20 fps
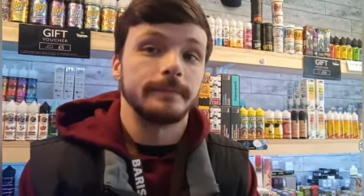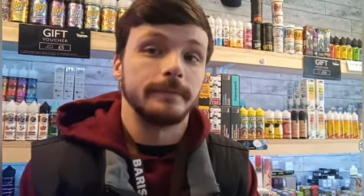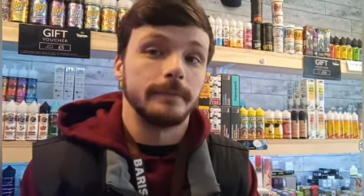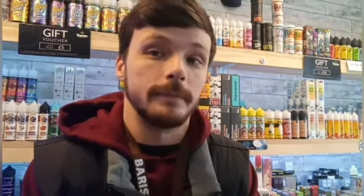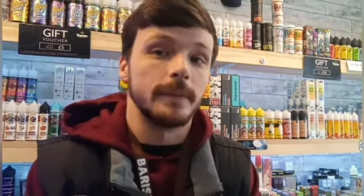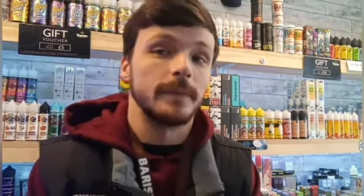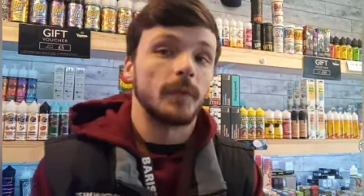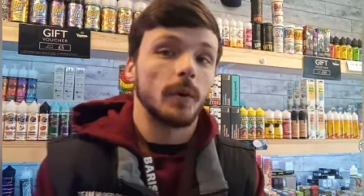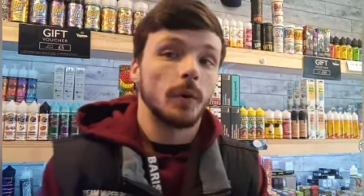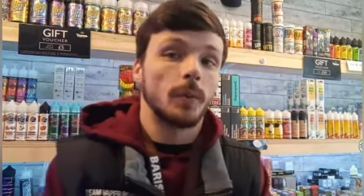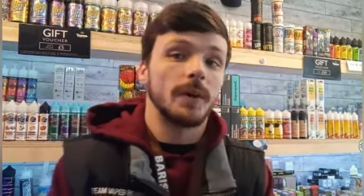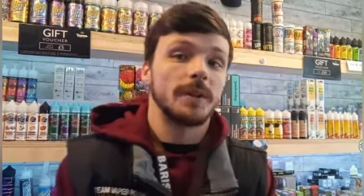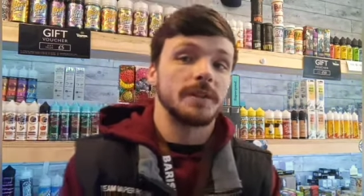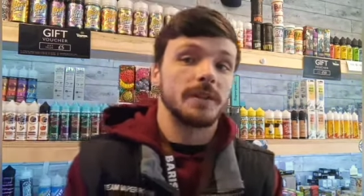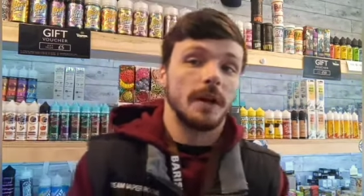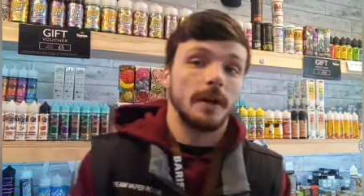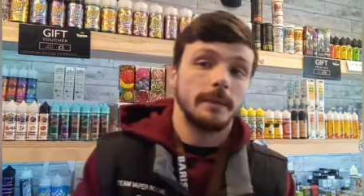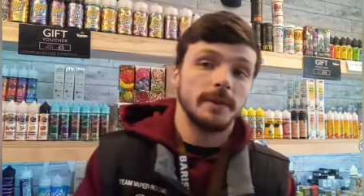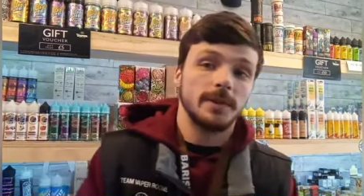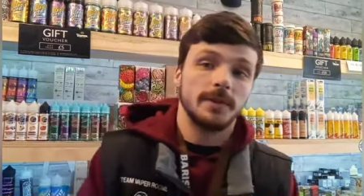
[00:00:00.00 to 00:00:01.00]
we've got a West
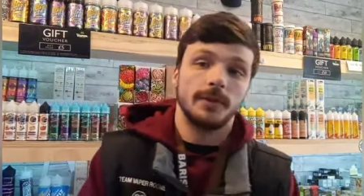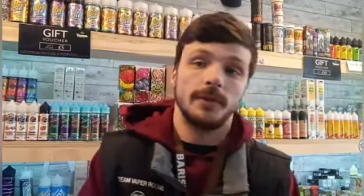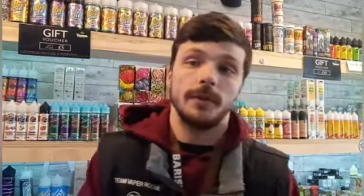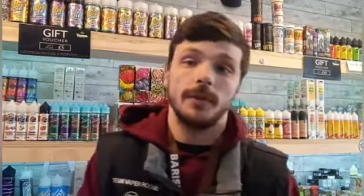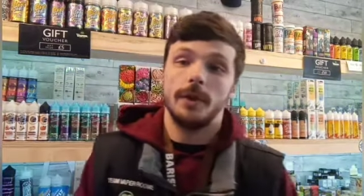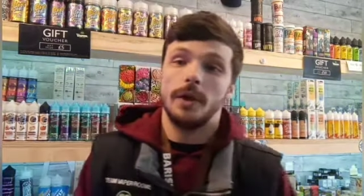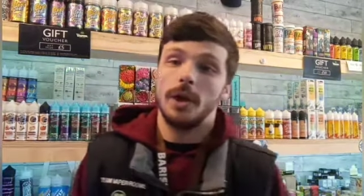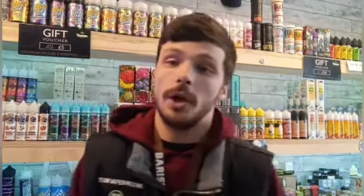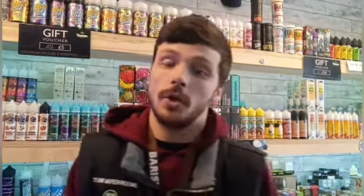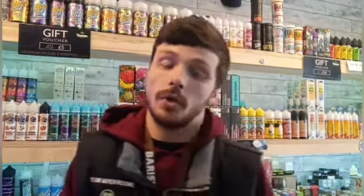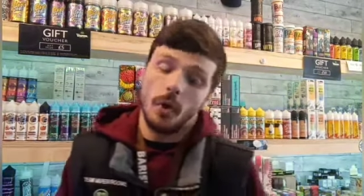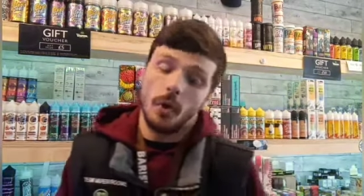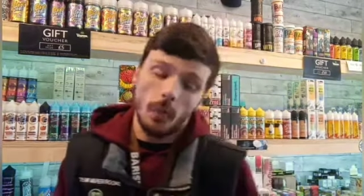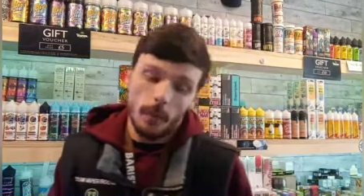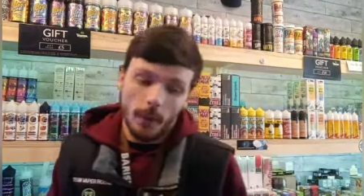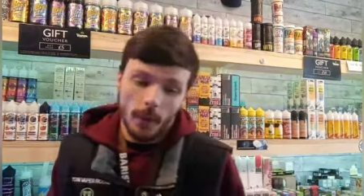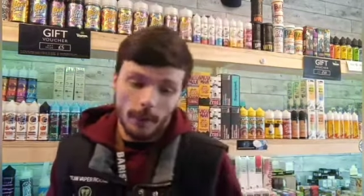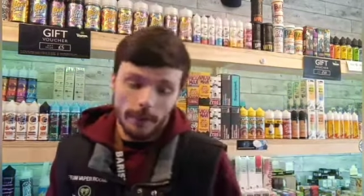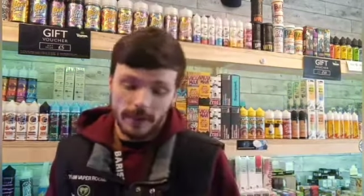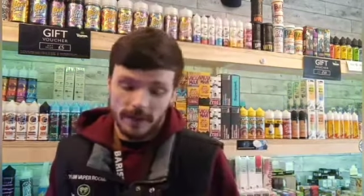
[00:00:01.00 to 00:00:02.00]
Derby store. Go
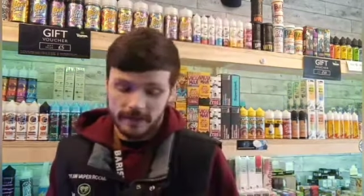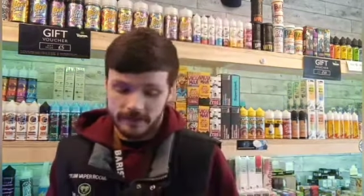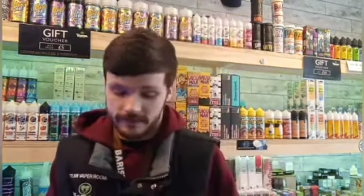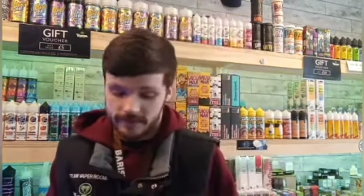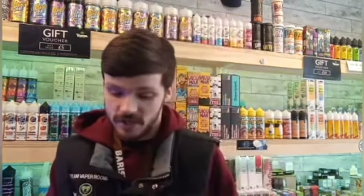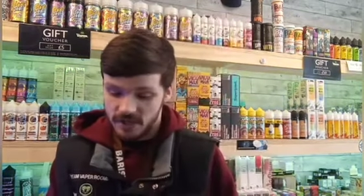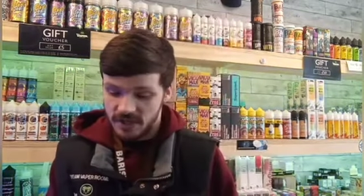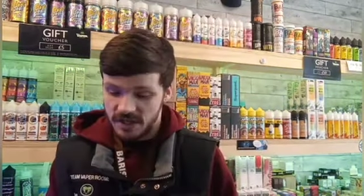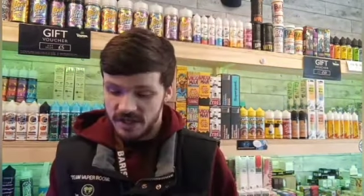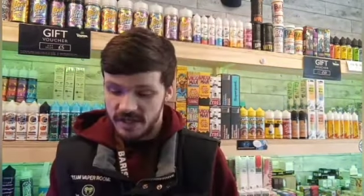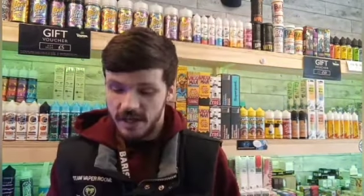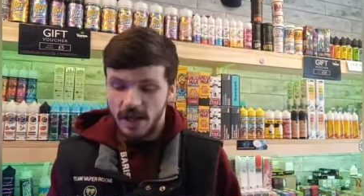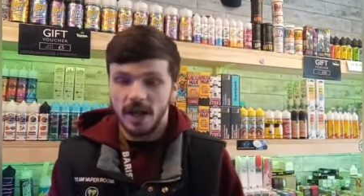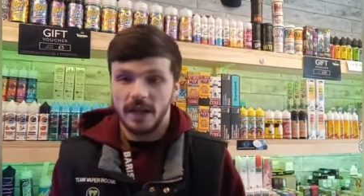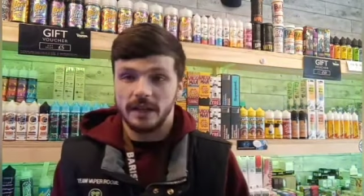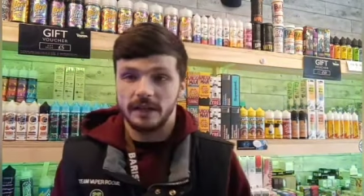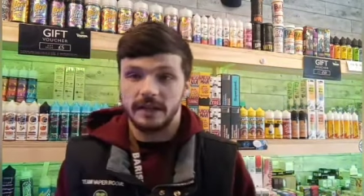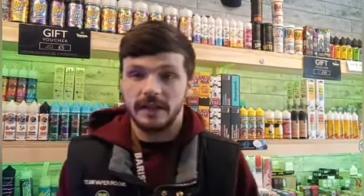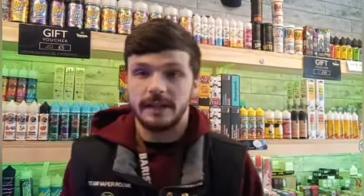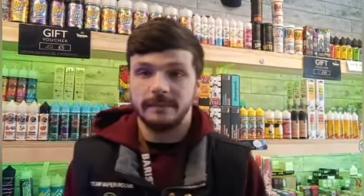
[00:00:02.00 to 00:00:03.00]
and pop in and see
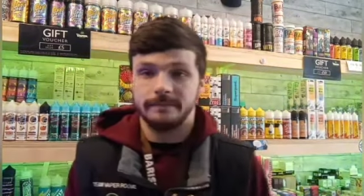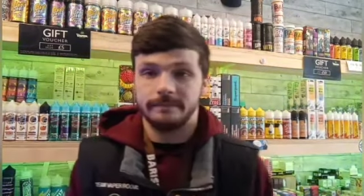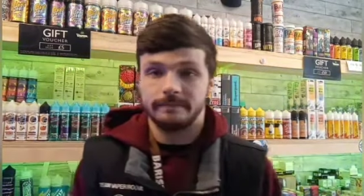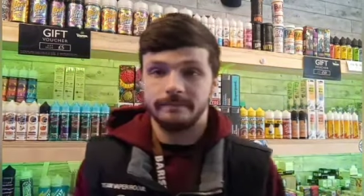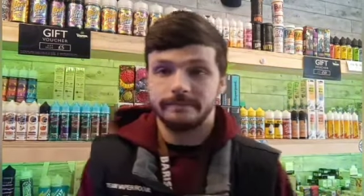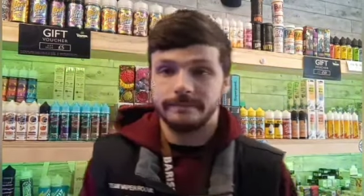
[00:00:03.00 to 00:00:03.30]
Liam